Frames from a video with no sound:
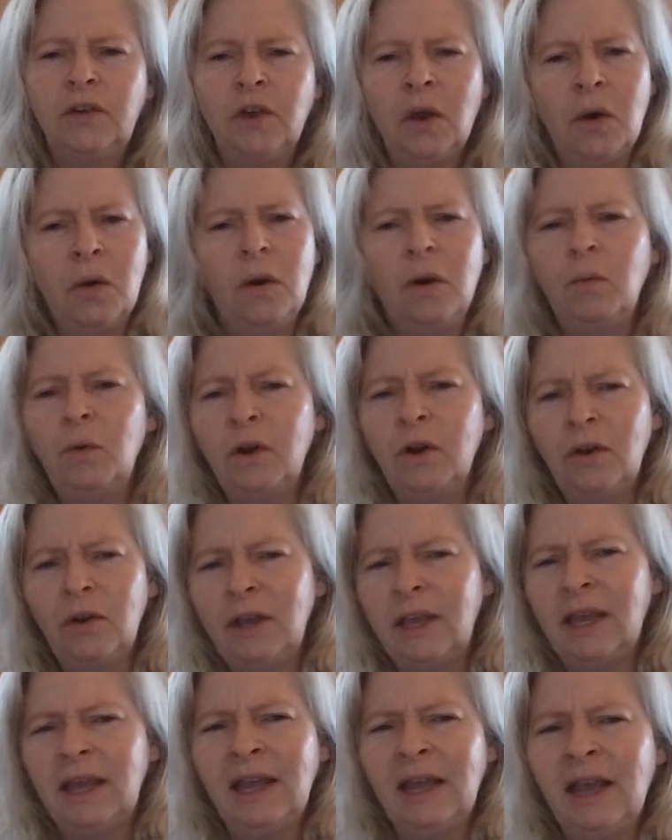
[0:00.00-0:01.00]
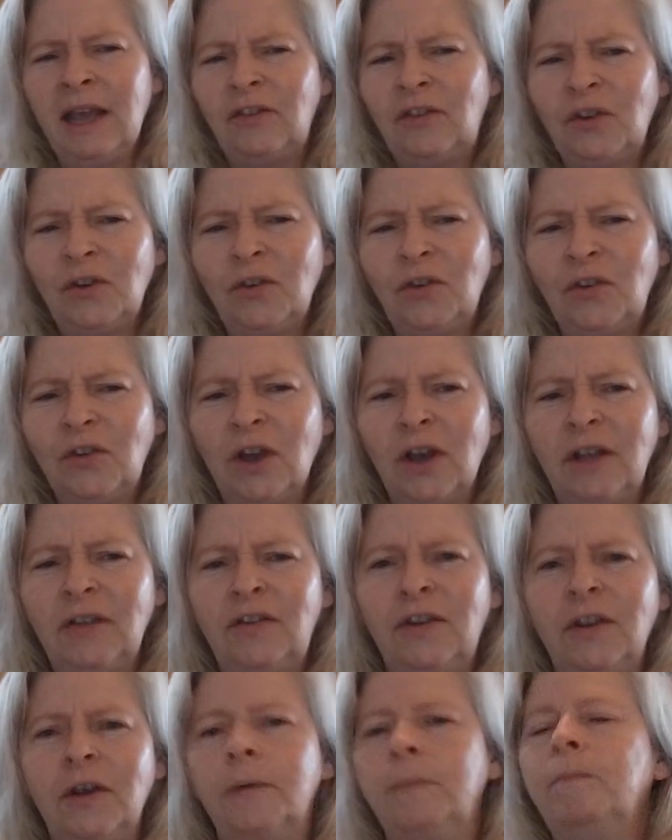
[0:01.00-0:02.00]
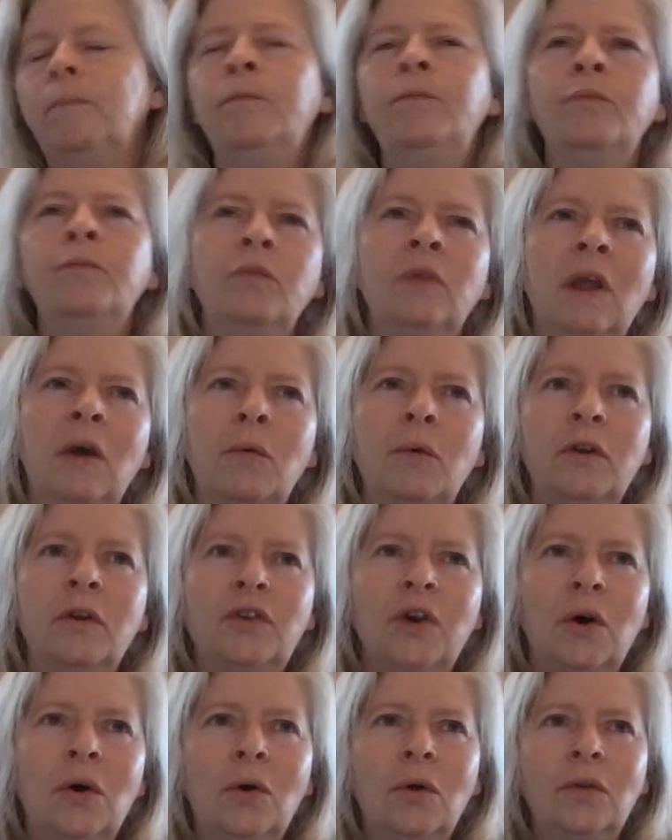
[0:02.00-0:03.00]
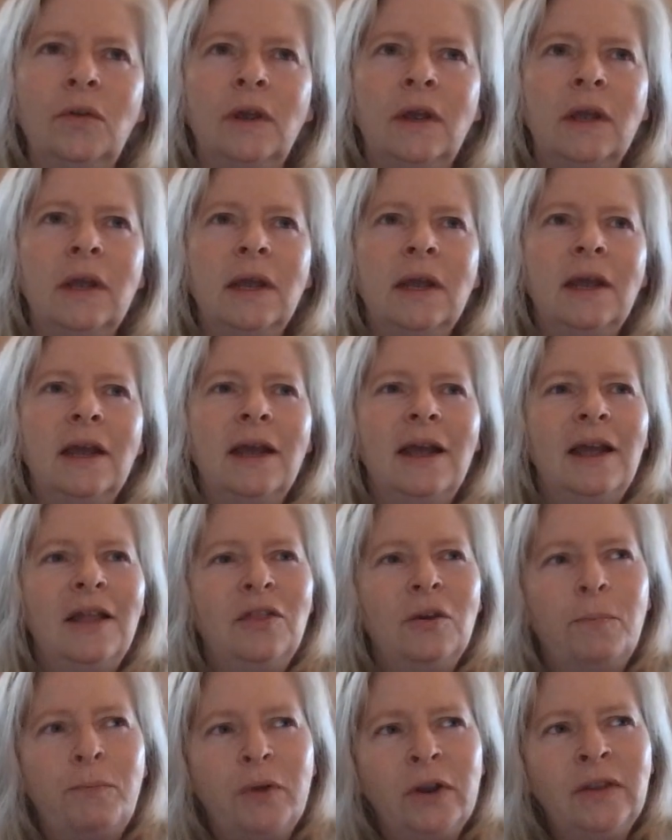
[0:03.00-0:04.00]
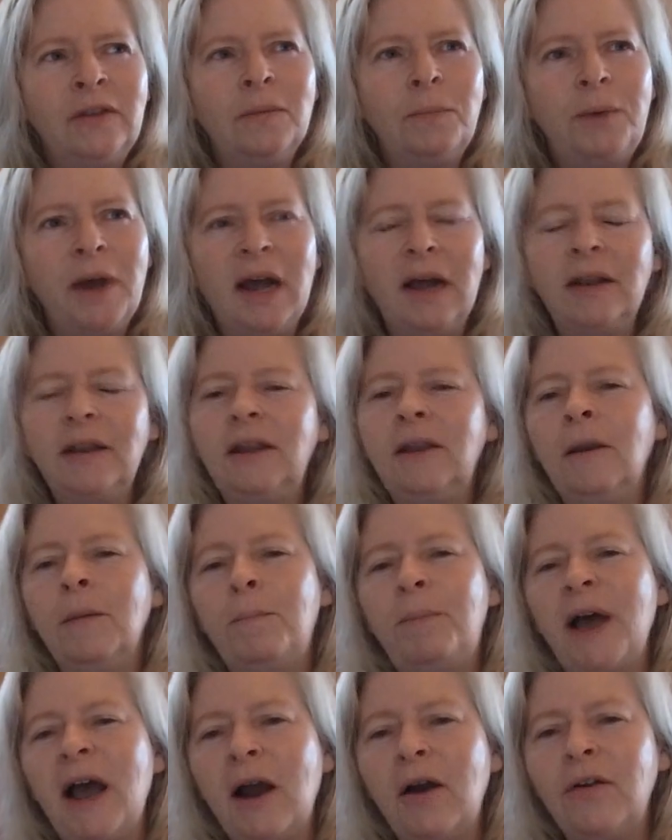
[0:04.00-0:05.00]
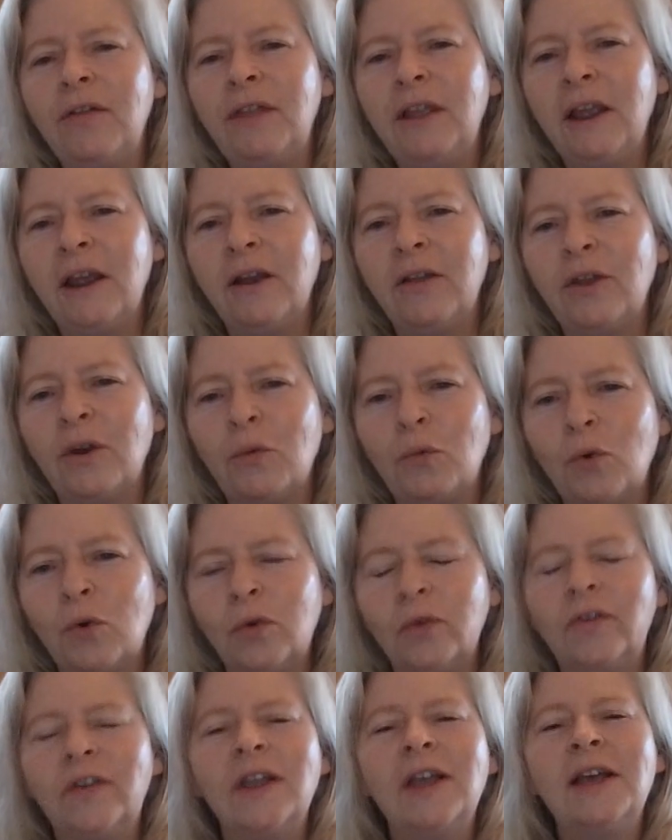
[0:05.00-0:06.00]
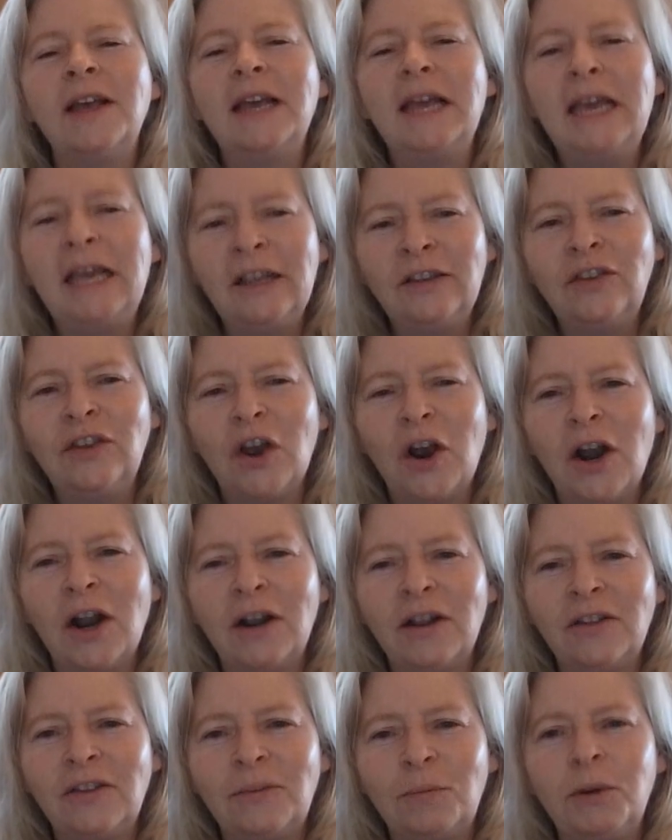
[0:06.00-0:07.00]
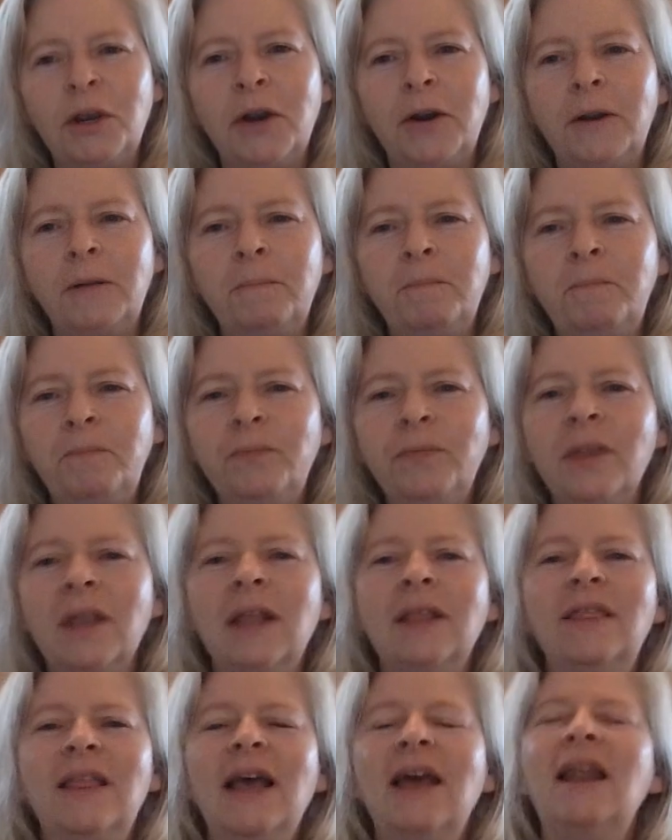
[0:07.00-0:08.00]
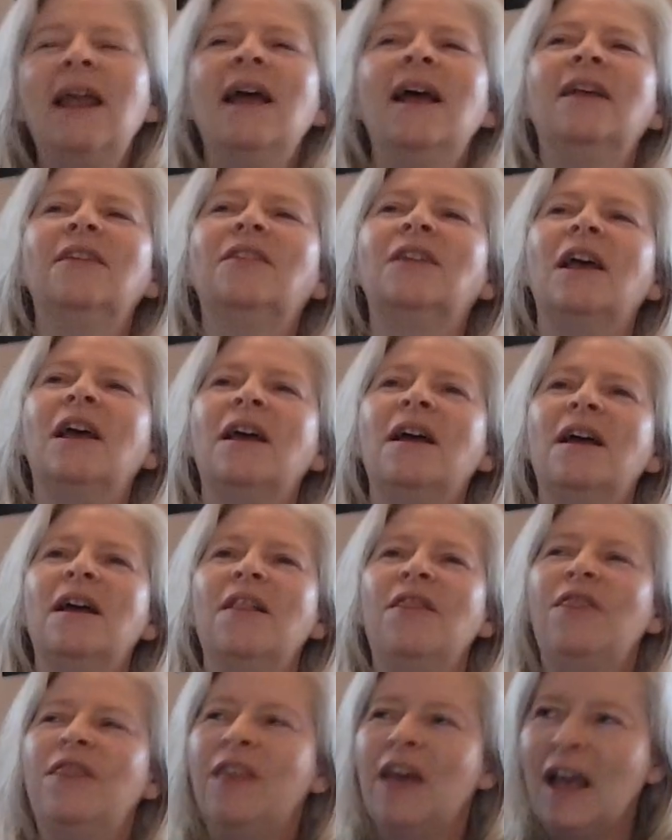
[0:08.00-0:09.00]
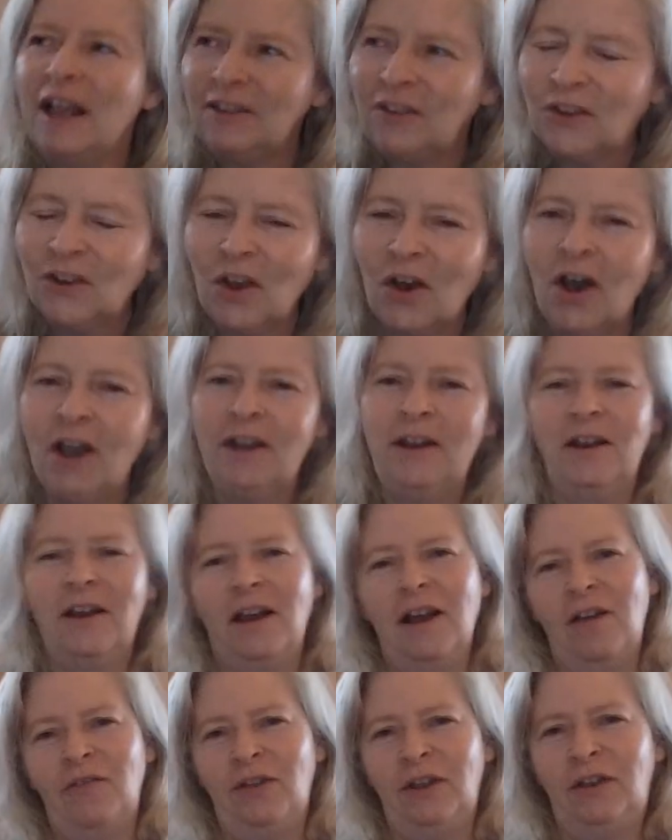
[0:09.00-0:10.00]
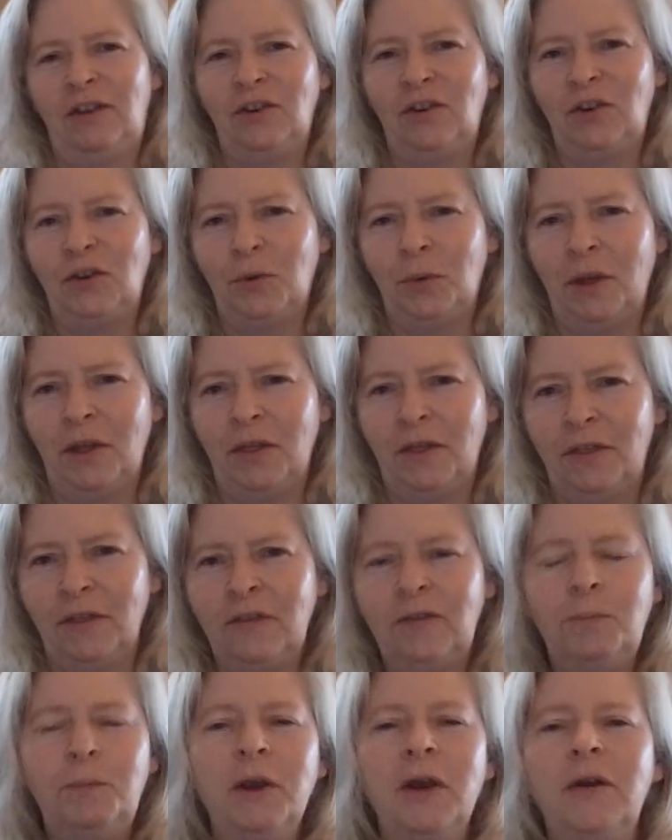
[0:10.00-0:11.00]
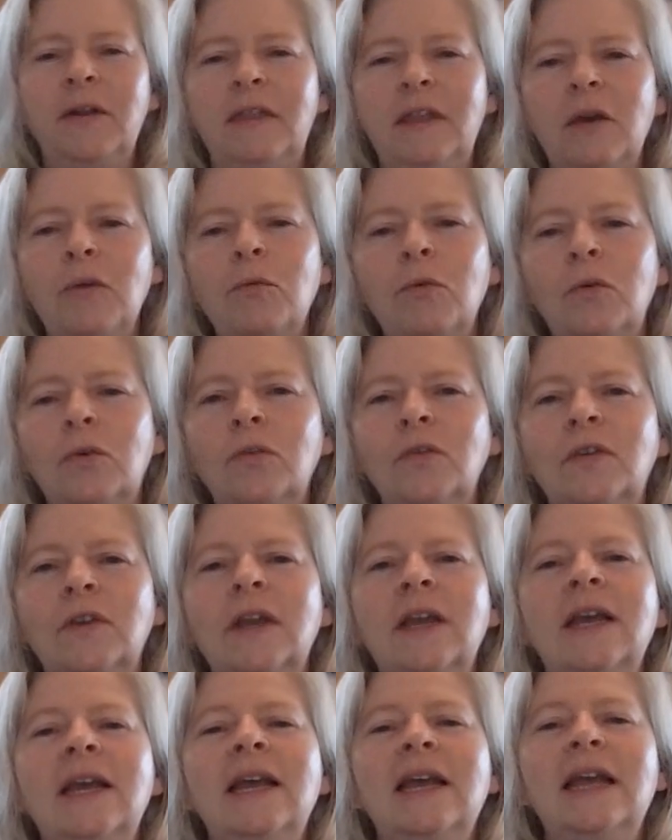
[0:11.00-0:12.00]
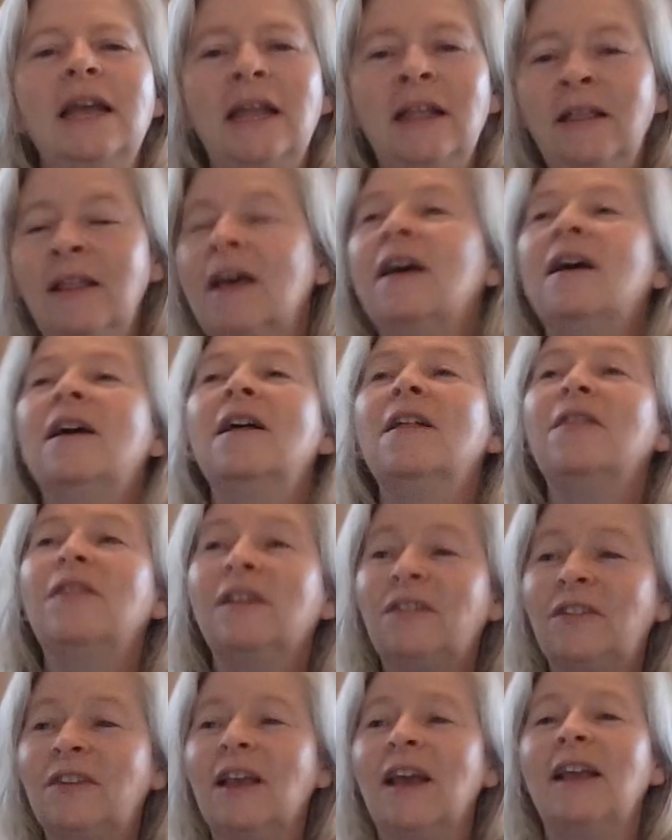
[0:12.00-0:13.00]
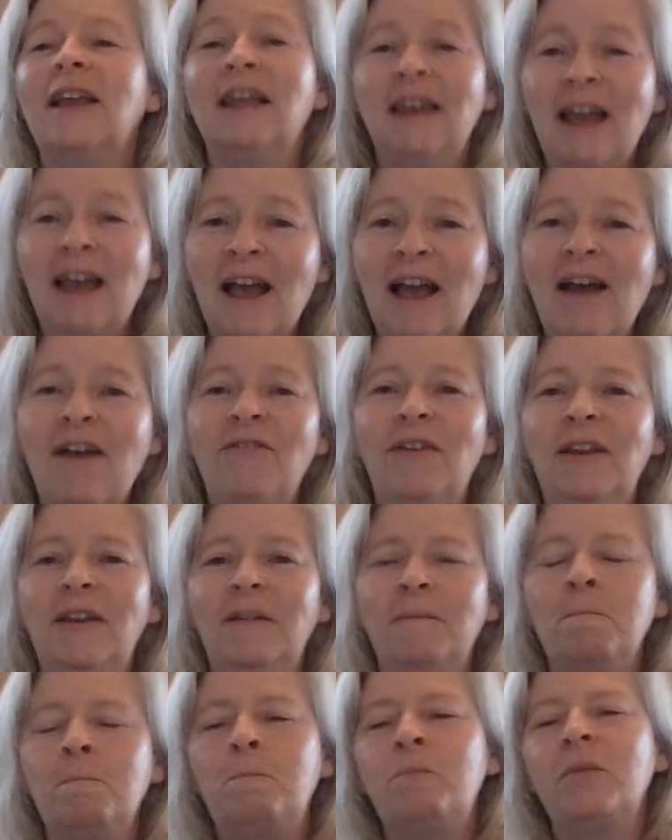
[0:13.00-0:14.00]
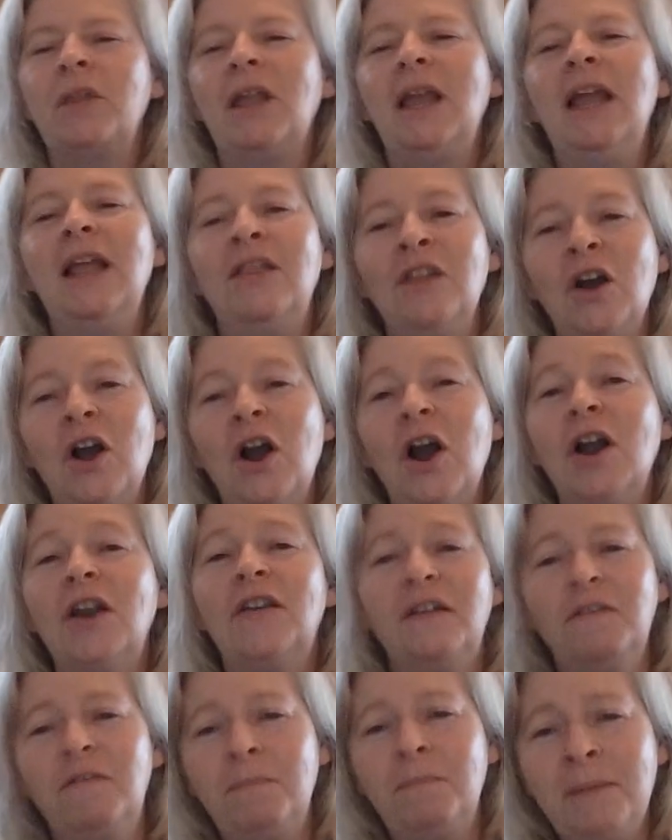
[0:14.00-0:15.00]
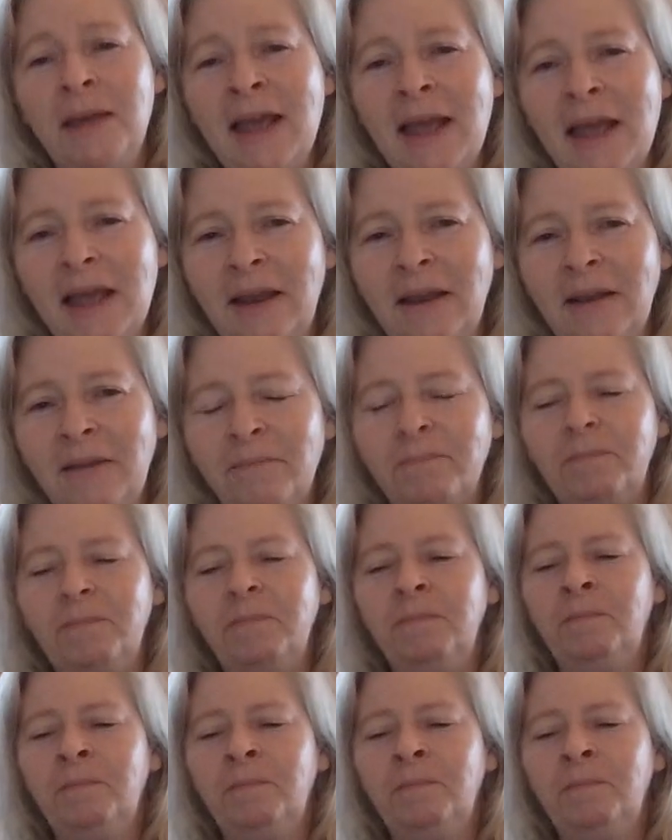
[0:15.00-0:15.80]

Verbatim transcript: So we're looking at two sides here. Now we're told the principality and the power of the air that rules is the harlot spirit. That has that side of it to do with. The spirit that rules in the second heaven, in the heart of man,